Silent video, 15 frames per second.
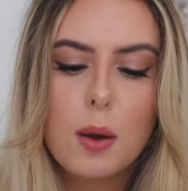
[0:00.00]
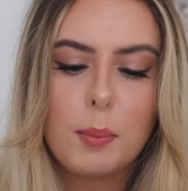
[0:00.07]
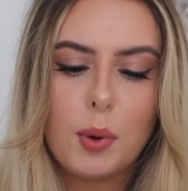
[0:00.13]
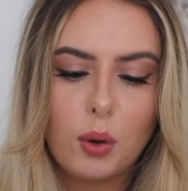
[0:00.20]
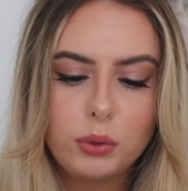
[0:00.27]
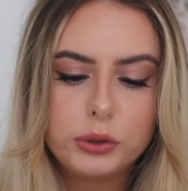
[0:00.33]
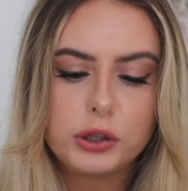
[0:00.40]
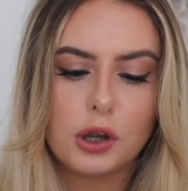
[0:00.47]
but
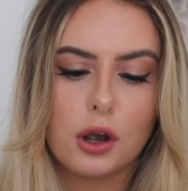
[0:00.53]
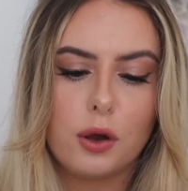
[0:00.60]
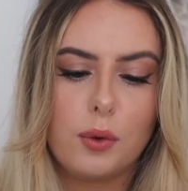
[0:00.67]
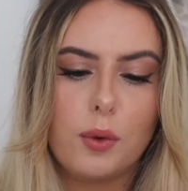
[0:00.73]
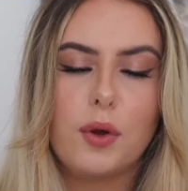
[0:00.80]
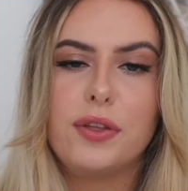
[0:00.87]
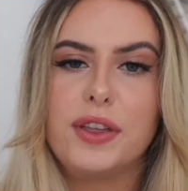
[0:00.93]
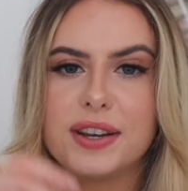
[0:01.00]

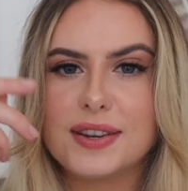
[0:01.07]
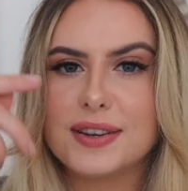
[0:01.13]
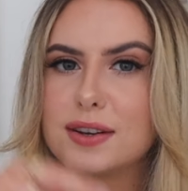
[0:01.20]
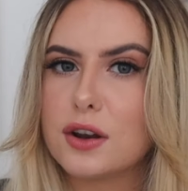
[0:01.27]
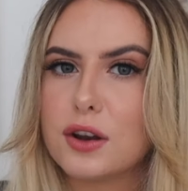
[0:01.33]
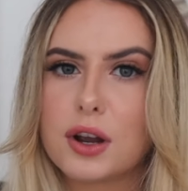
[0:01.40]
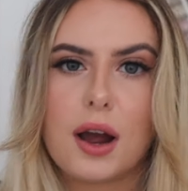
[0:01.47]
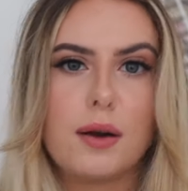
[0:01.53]
also this is
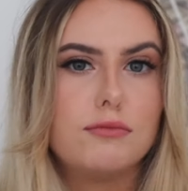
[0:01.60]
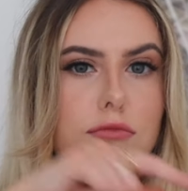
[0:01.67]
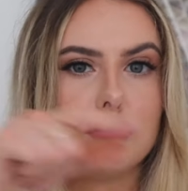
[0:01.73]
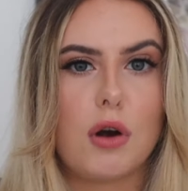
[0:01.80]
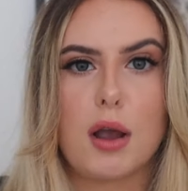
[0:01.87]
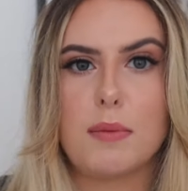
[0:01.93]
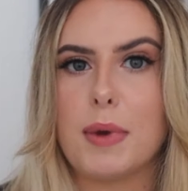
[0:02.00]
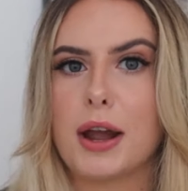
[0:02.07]
going to come
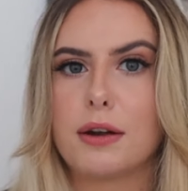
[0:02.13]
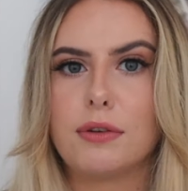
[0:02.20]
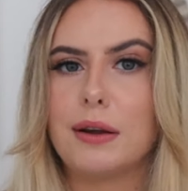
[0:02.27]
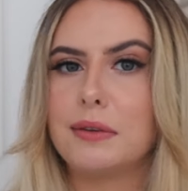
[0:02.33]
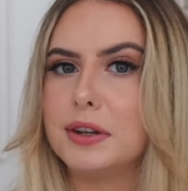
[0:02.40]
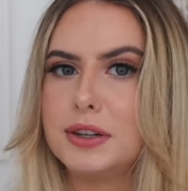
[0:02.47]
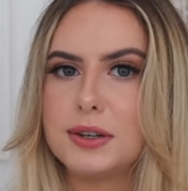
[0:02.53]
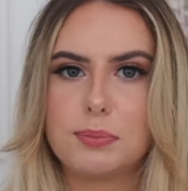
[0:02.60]
right back
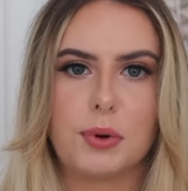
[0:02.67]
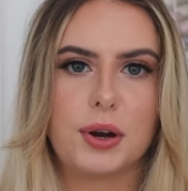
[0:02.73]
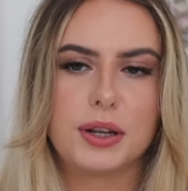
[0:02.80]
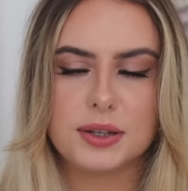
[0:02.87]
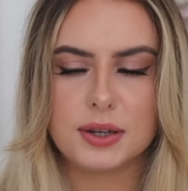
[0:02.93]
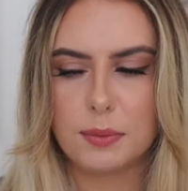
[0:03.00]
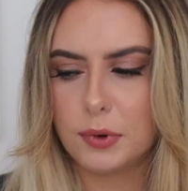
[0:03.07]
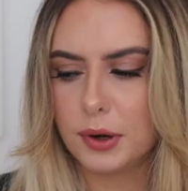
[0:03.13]
round in spring
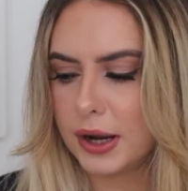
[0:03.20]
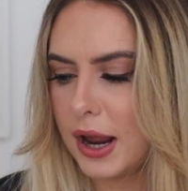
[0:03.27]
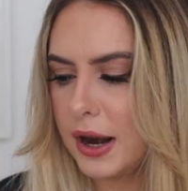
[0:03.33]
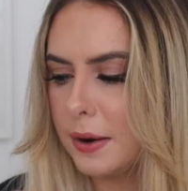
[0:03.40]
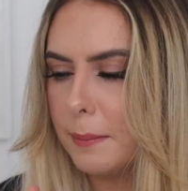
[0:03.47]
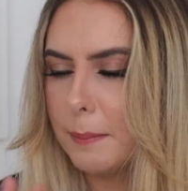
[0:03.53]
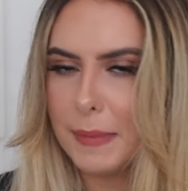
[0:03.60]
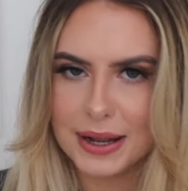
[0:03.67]
and summer
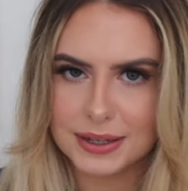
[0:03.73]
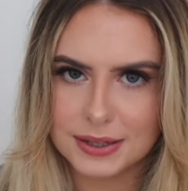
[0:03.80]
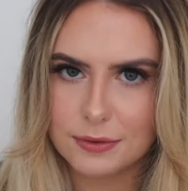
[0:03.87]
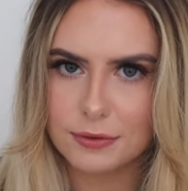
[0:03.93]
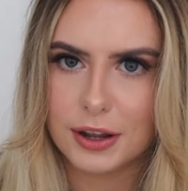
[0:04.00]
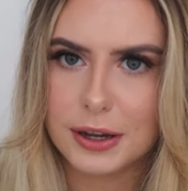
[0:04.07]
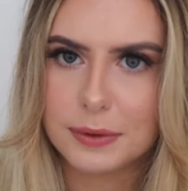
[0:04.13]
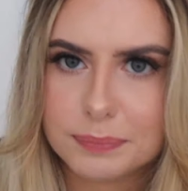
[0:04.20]
again
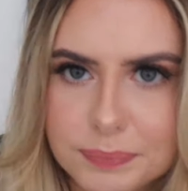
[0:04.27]
massively.